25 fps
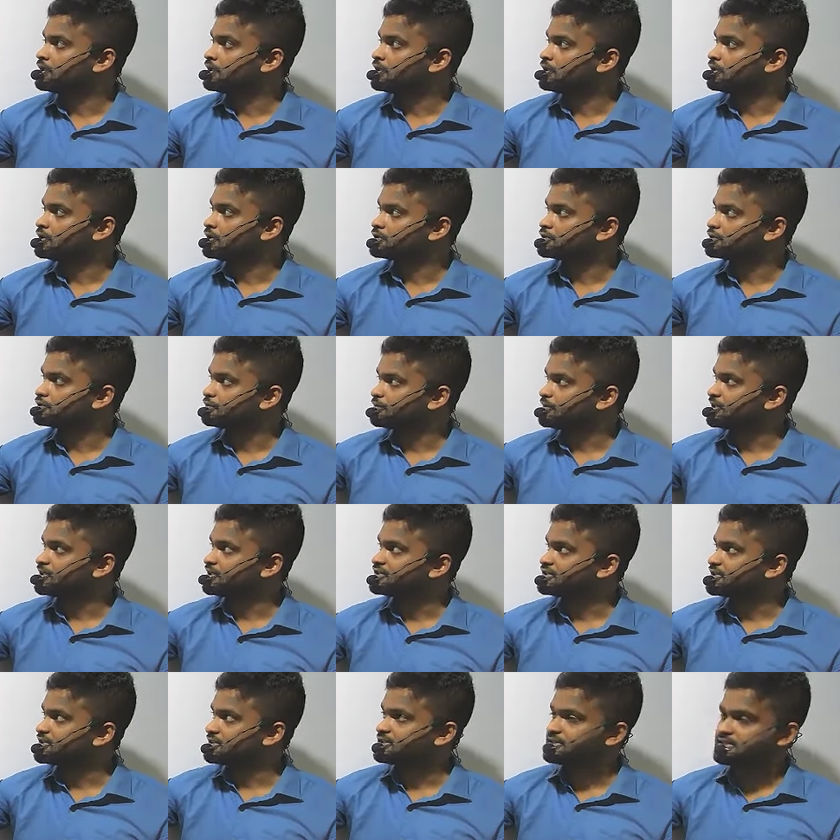So
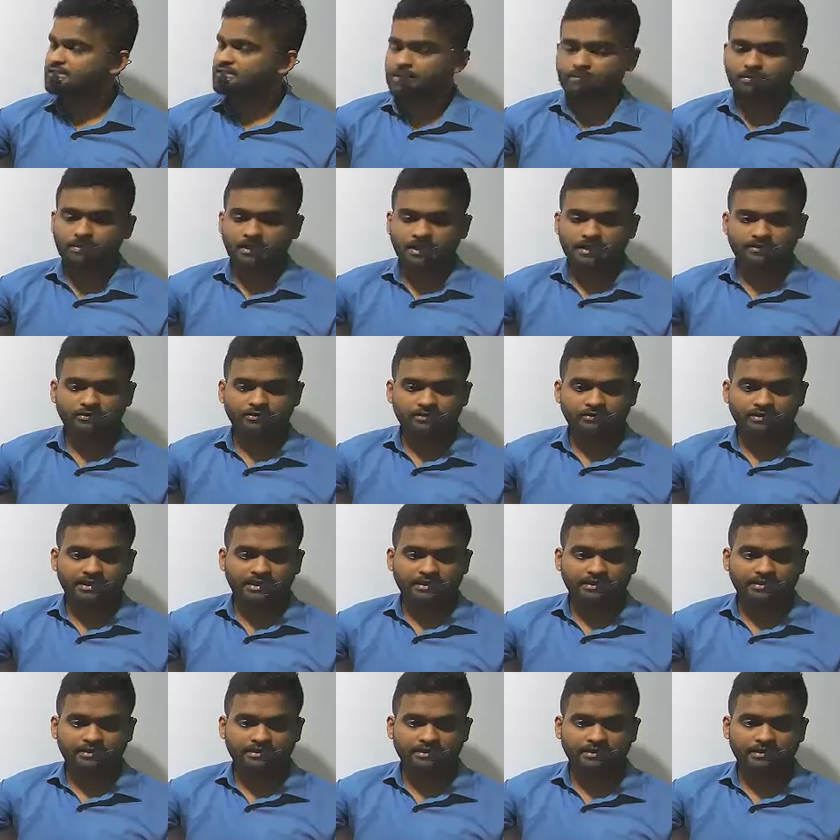friction is applying on
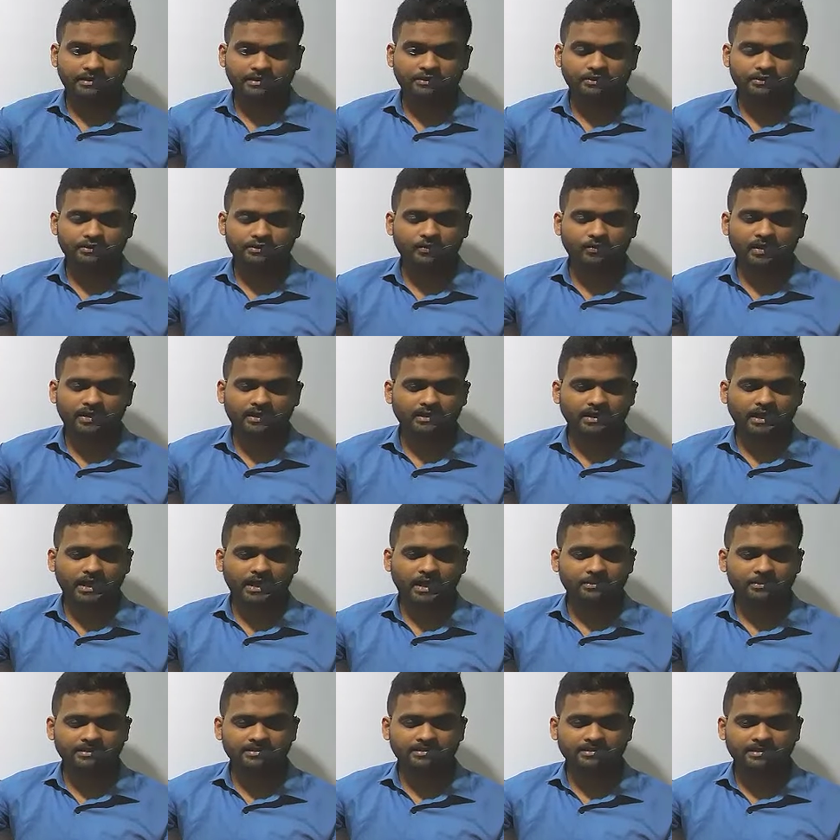that. So what
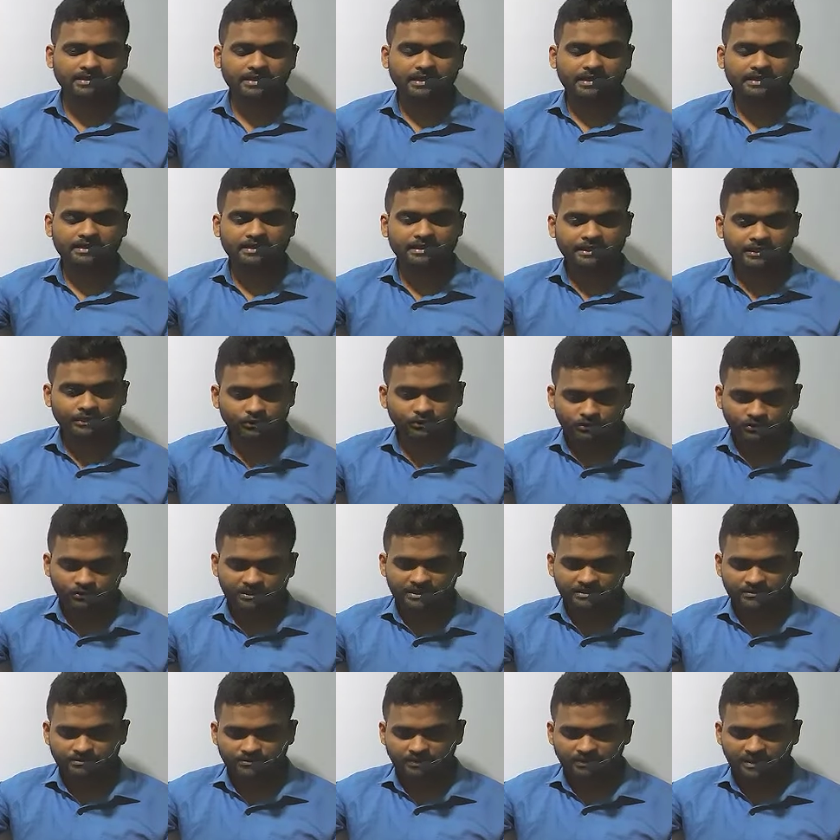happens? Due to
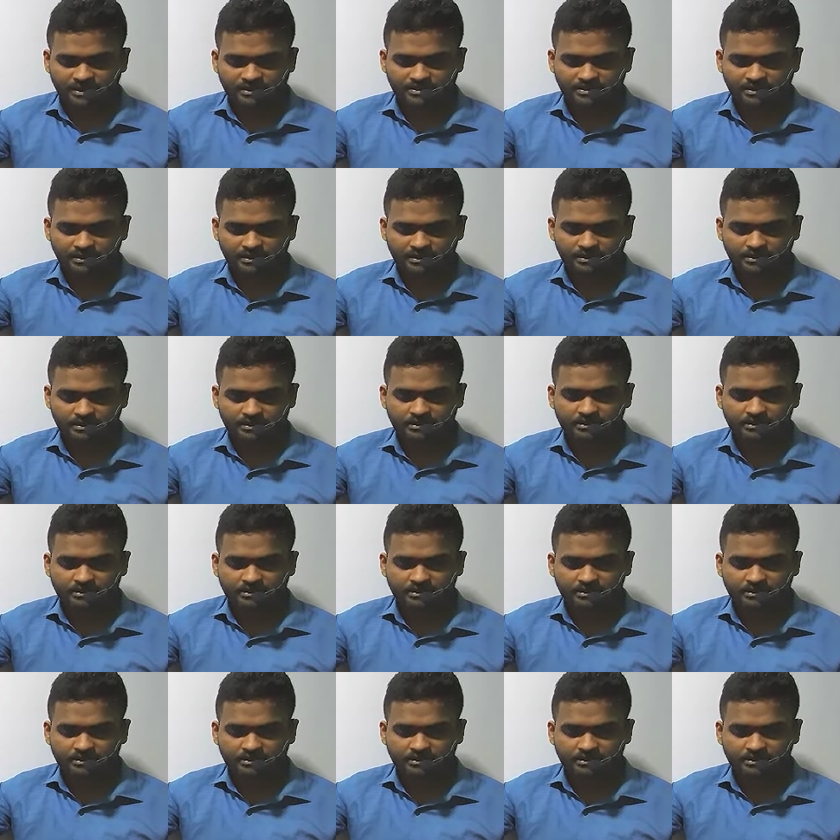this friction,